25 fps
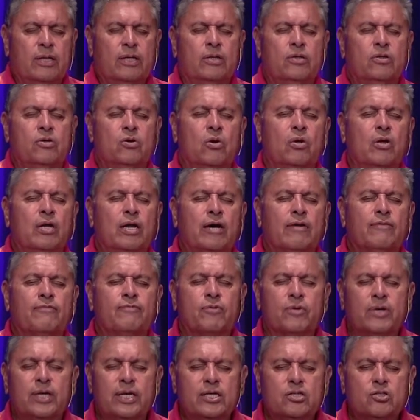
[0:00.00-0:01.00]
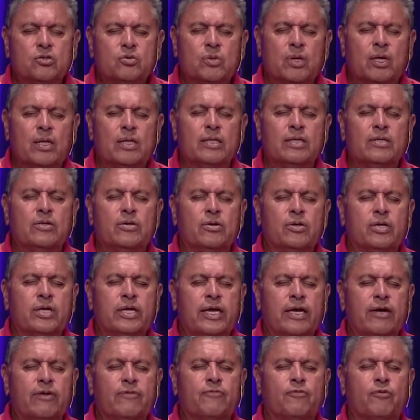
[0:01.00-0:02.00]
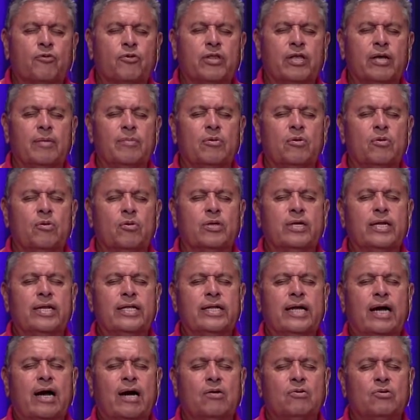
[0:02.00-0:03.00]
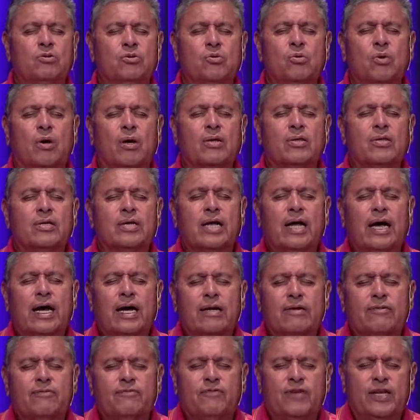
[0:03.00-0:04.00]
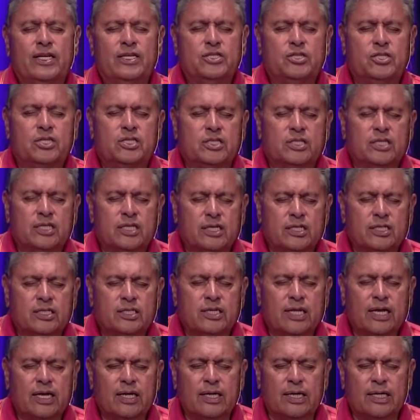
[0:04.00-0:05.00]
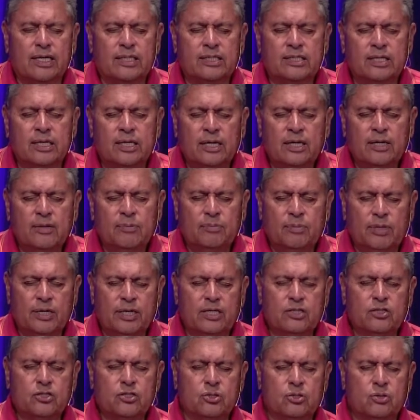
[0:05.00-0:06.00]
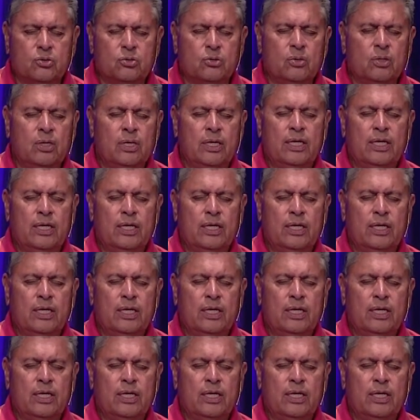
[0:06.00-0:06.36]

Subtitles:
Your love for Israel and your care for them, Lord, and how you are the God of vengeance, and it's not us, but it's you.